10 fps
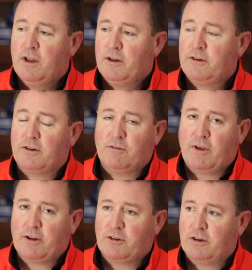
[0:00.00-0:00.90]

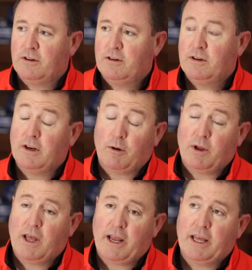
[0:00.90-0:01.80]
confession. And
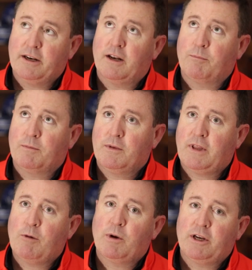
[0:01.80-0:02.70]
I ended up,
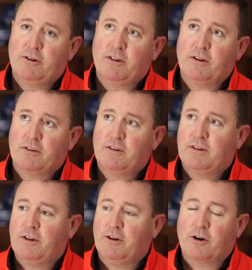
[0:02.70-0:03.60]
they went into
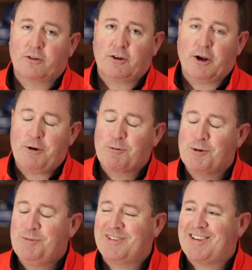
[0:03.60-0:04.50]
the dark, scary
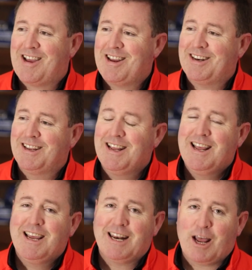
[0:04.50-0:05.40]
room side,
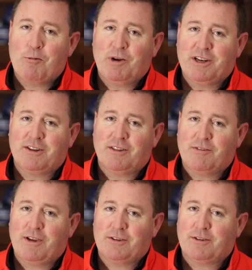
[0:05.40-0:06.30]
and I went into the
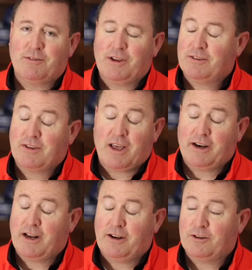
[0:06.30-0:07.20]
face-to-face
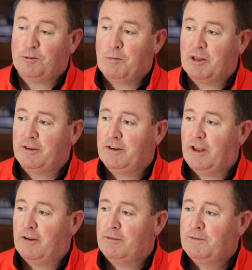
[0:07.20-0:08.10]
side, and I just melted
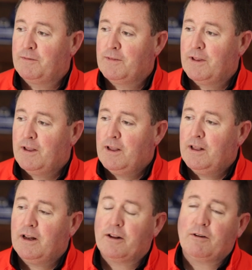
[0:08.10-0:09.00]
down.
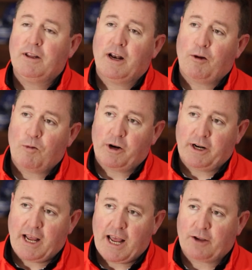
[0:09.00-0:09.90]
Then I went
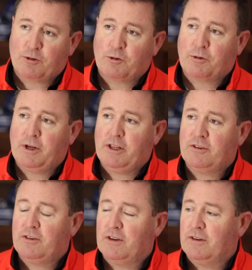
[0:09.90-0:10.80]
on axe
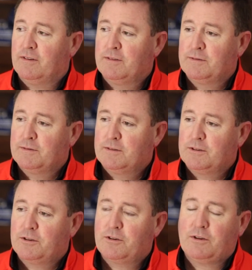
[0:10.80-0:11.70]
retreats and
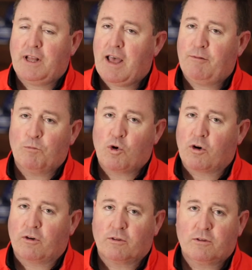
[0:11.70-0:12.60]
had
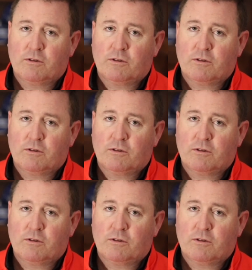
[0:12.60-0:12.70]
more